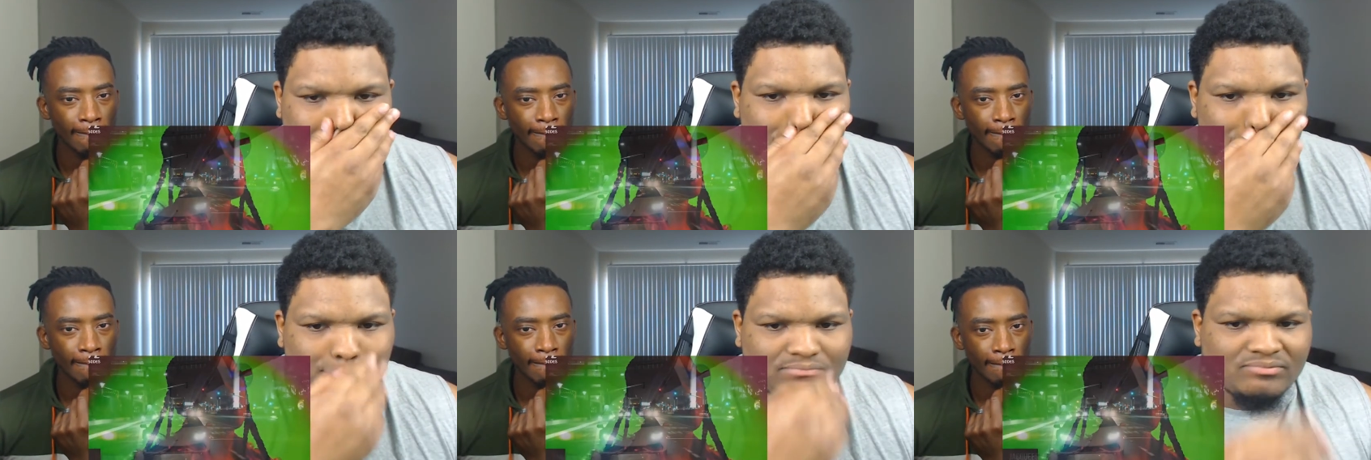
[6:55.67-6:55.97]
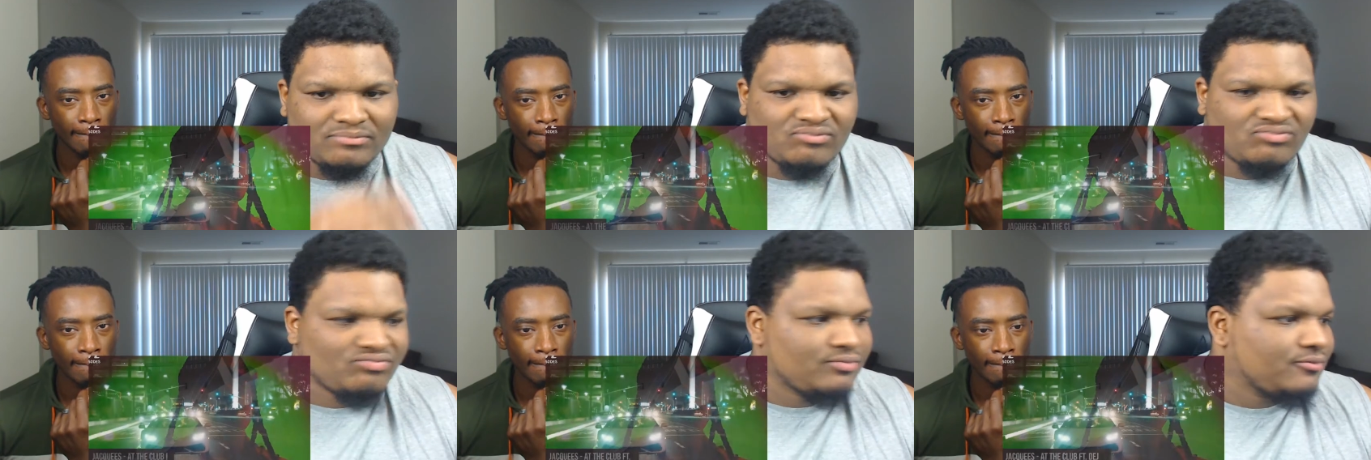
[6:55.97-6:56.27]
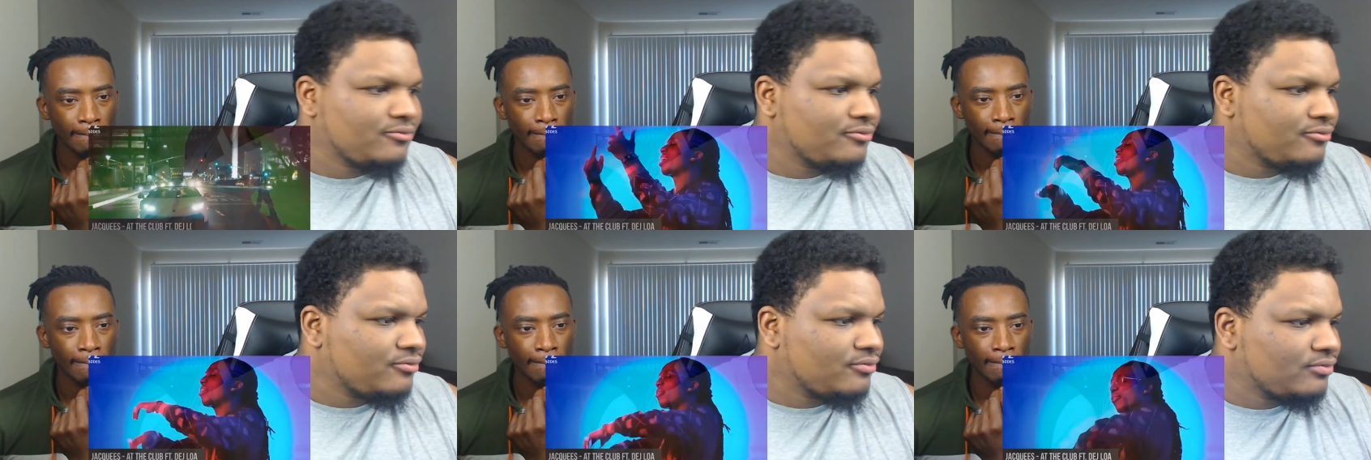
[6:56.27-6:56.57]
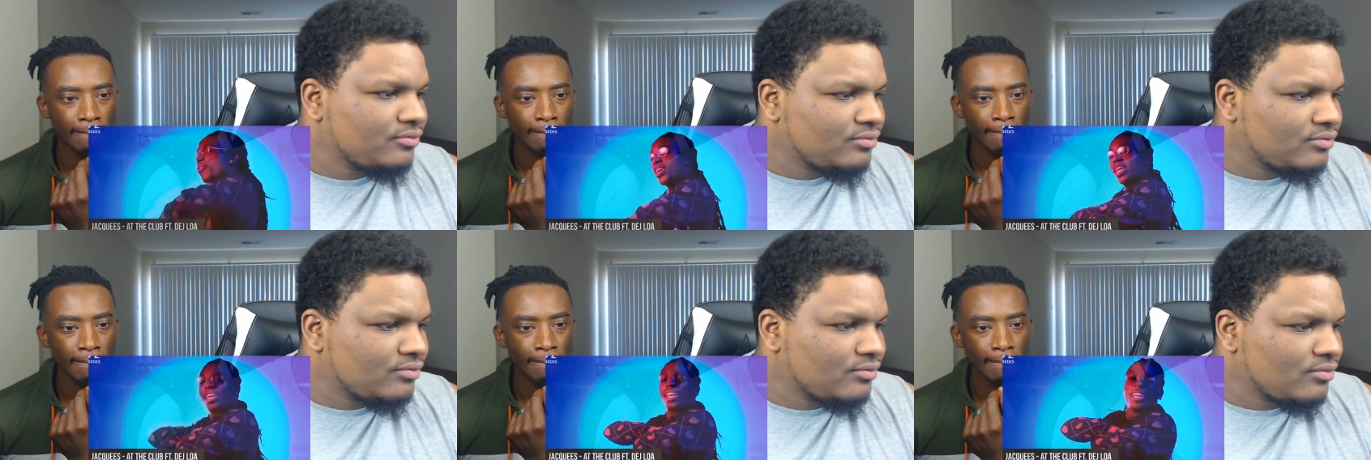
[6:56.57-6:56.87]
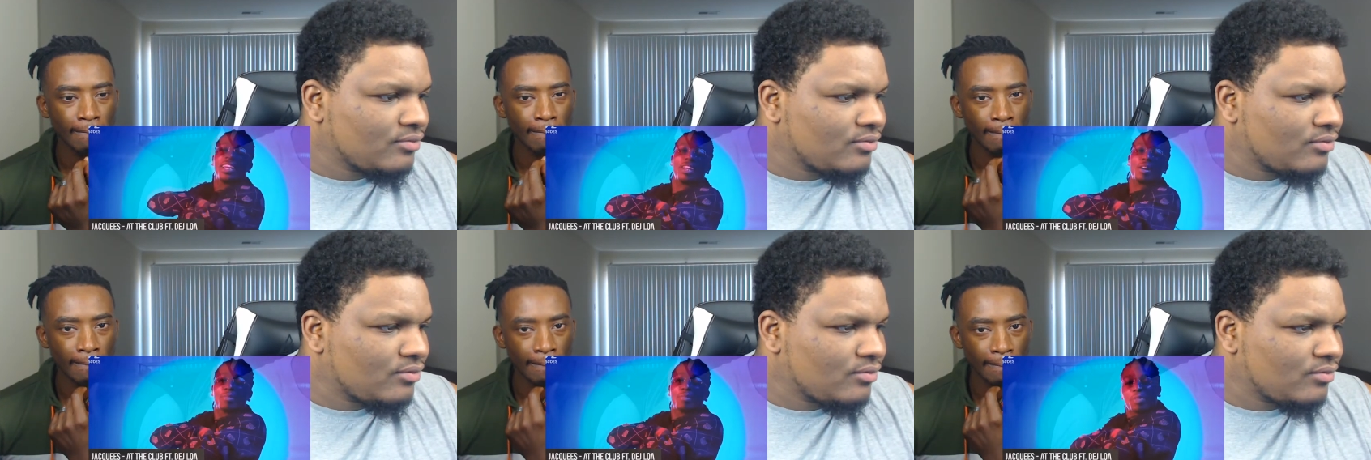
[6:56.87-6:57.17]

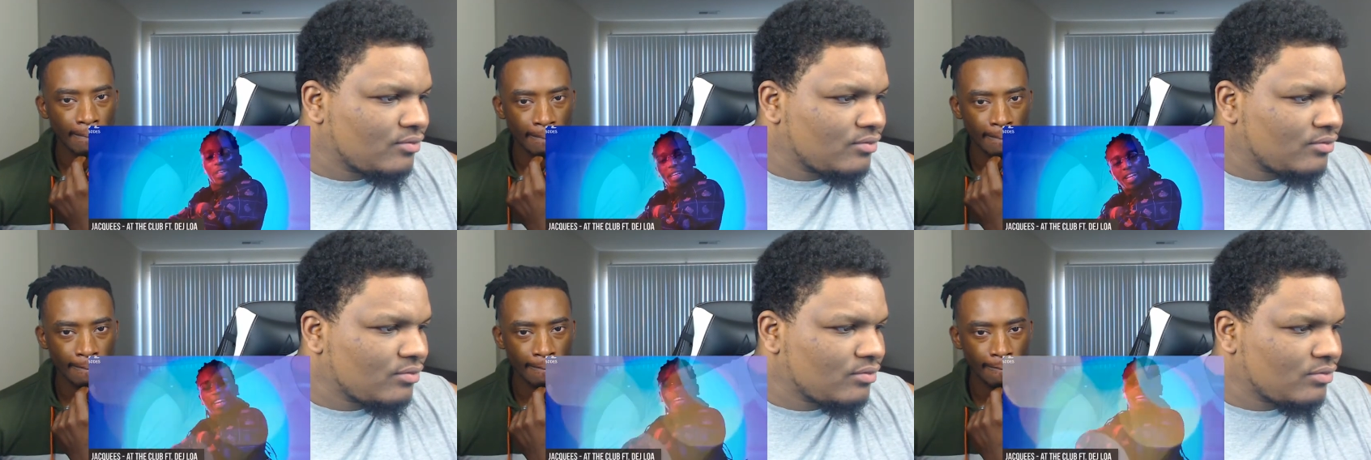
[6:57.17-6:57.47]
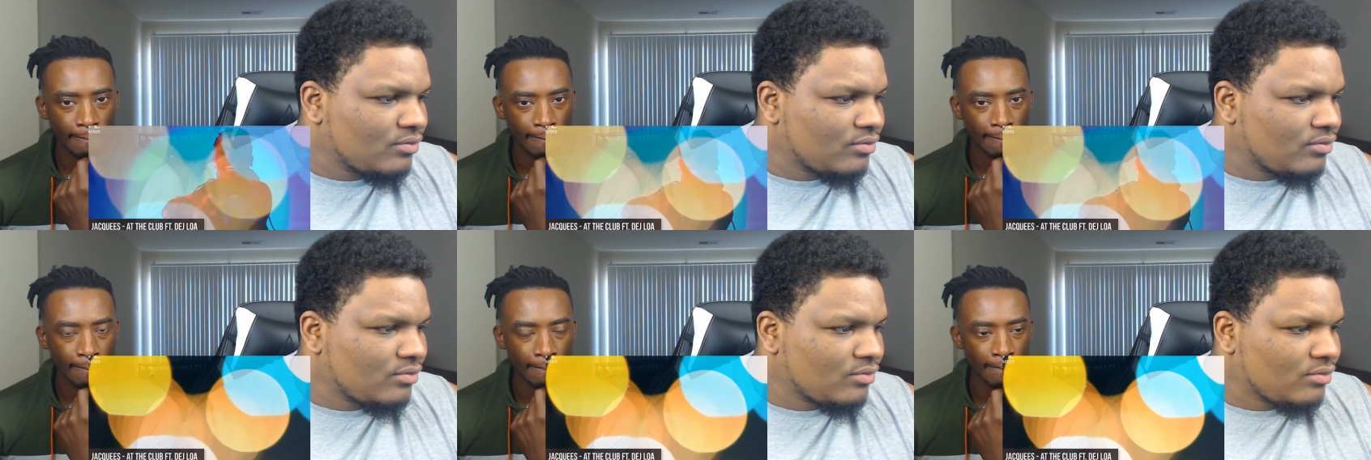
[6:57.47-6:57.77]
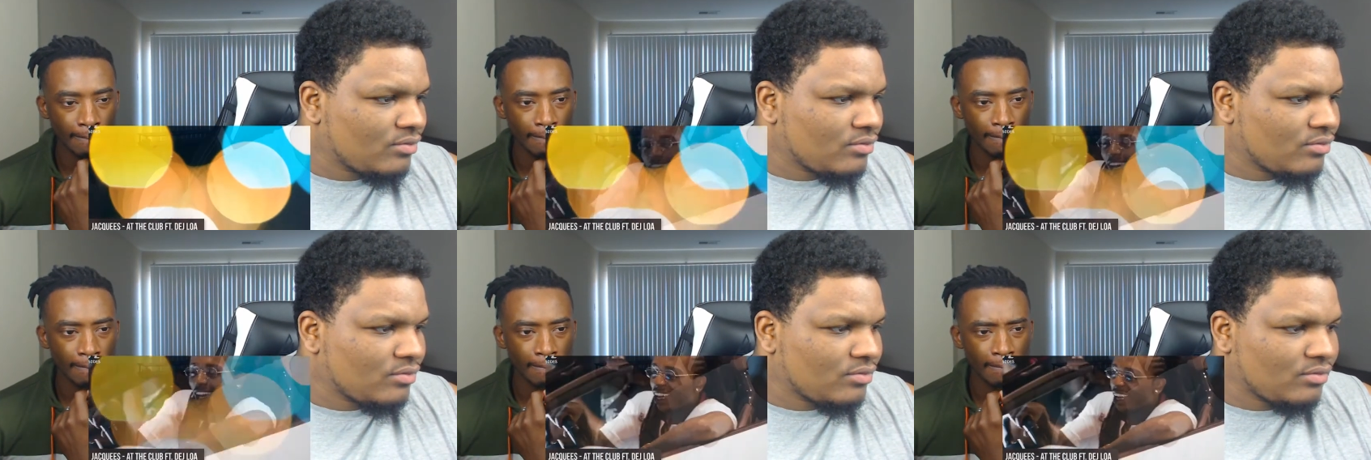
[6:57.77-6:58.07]
Nothing is said.